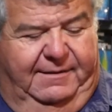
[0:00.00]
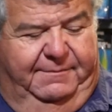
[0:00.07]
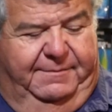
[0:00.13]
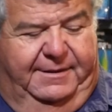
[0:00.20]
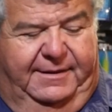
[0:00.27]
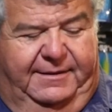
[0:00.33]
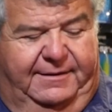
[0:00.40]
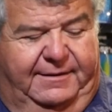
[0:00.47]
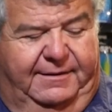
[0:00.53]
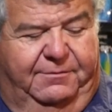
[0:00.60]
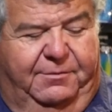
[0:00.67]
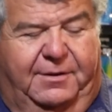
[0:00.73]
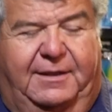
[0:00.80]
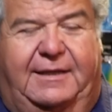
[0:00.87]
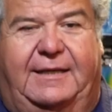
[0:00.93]
But it
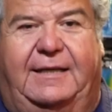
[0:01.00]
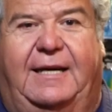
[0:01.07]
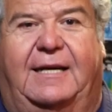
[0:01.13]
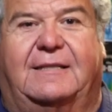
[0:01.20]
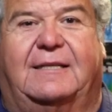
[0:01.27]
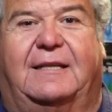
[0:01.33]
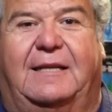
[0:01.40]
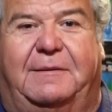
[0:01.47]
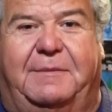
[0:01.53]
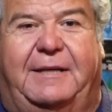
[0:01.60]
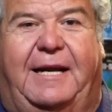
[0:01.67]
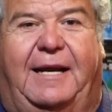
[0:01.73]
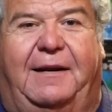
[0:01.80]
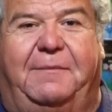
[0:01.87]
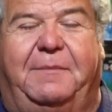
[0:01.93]
really has
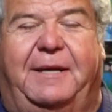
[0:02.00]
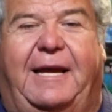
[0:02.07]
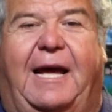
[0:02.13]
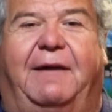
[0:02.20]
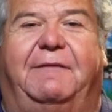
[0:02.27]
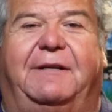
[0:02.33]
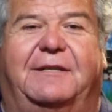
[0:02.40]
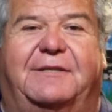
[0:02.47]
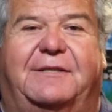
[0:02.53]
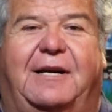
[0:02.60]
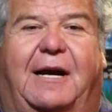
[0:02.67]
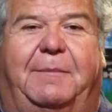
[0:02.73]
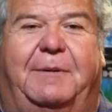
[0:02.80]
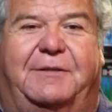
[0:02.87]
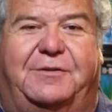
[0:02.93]
eliminated me having to
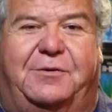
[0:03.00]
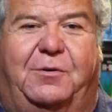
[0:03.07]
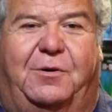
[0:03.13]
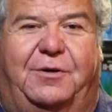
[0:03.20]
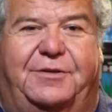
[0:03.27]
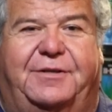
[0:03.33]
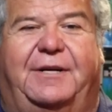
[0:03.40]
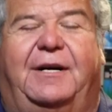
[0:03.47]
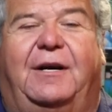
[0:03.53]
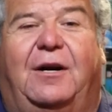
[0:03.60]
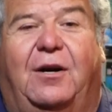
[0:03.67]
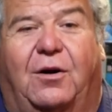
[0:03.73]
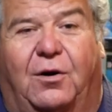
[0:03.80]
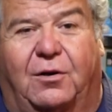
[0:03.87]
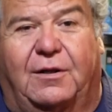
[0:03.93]
stop at stores
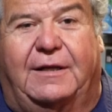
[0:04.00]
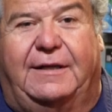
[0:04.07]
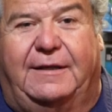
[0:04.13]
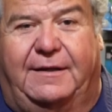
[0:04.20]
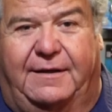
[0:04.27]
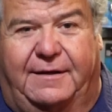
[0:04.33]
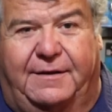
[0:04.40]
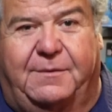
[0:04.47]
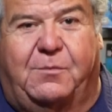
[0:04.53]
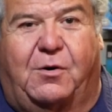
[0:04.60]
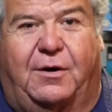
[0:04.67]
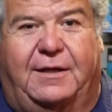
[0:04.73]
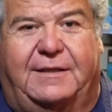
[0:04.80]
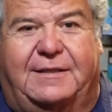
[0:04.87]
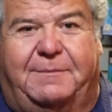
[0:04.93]
early in the
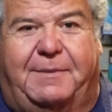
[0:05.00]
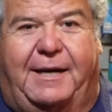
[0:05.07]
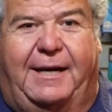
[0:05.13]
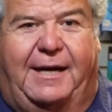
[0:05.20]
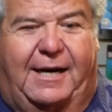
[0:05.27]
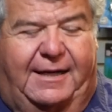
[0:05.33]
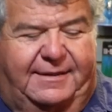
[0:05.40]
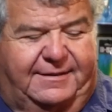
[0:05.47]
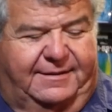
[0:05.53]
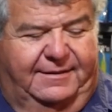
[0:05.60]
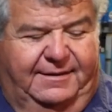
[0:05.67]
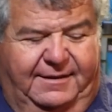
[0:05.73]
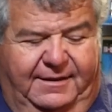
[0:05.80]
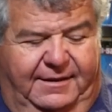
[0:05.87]
morning to buy ice,